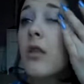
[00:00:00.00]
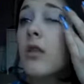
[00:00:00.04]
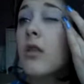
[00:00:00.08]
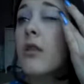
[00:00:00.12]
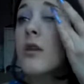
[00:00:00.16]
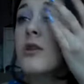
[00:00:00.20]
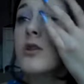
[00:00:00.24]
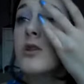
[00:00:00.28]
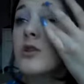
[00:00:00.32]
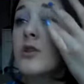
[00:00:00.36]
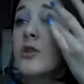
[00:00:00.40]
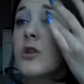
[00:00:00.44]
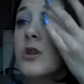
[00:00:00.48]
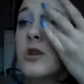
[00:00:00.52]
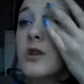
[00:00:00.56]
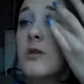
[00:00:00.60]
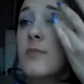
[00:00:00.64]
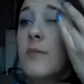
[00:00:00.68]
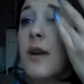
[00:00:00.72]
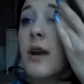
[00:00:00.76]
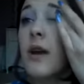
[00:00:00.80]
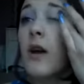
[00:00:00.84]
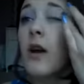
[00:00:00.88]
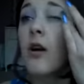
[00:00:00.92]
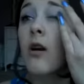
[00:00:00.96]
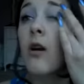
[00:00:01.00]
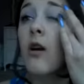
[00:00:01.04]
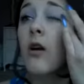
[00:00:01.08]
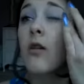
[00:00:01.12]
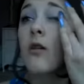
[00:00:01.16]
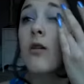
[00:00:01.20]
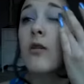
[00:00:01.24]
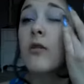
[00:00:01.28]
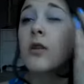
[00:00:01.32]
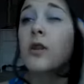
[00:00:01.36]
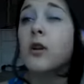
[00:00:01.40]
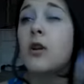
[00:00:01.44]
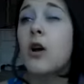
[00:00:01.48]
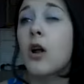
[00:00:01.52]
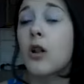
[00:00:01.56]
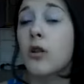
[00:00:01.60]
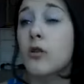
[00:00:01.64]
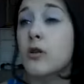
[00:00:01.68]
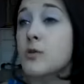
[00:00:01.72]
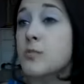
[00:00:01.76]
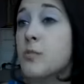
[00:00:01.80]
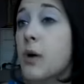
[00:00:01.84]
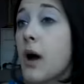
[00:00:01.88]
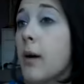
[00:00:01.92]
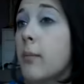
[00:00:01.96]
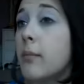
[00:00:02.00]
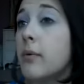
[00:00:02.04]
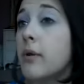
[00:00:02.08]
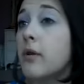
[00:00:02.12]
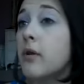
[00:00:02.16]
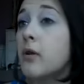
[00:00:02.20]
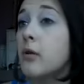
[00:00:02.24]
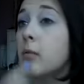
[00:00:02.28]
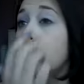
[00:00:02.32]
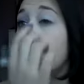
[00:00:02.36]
This is just to make the colors pop a little